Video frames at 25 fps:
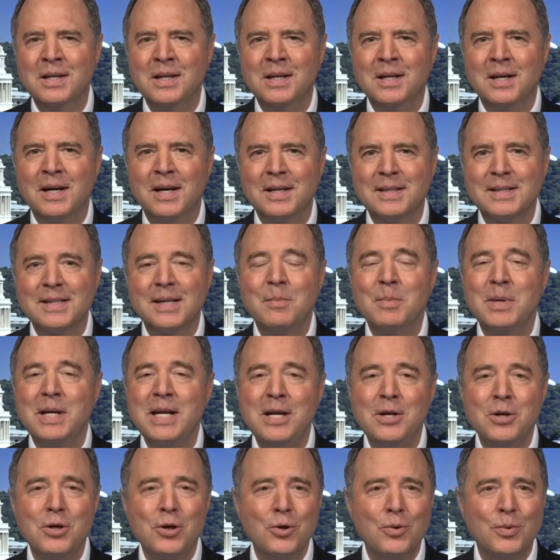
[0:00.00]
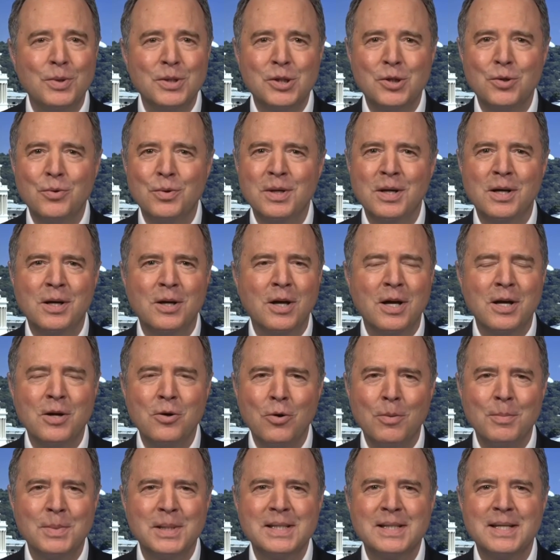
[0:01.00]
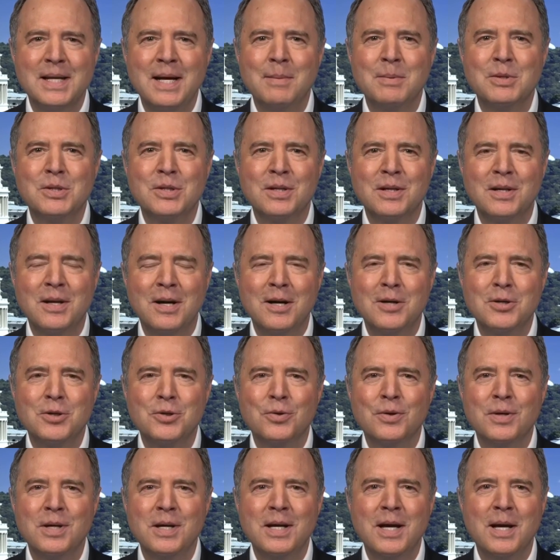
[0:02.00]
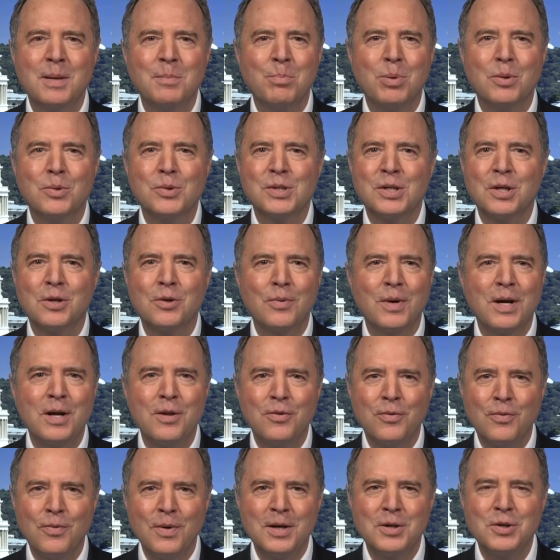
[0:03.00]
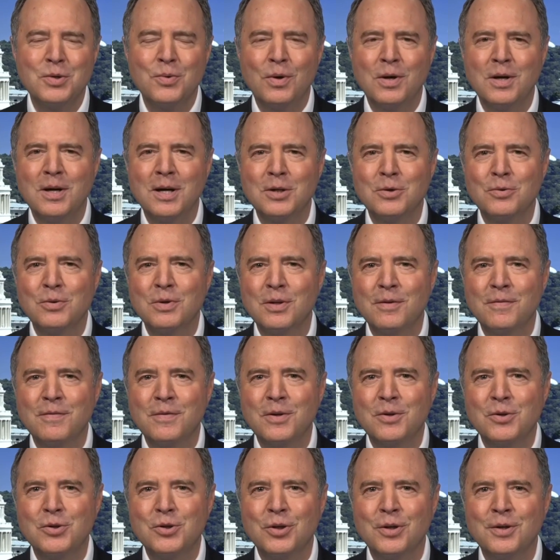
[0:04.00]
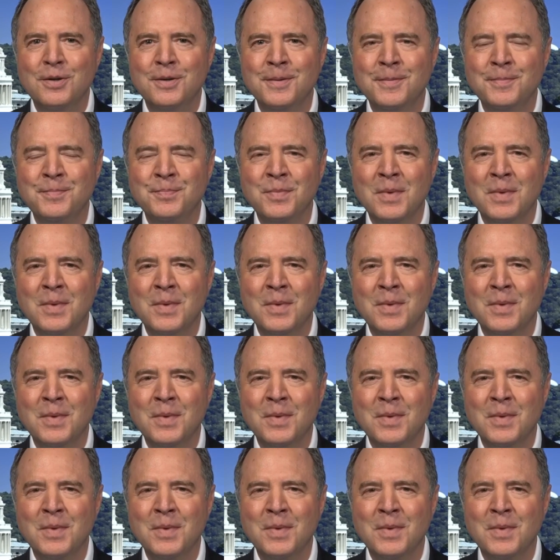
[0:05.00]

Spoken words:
someone he knew was doing enormous damage to the country and posed a great threat to our country in the future.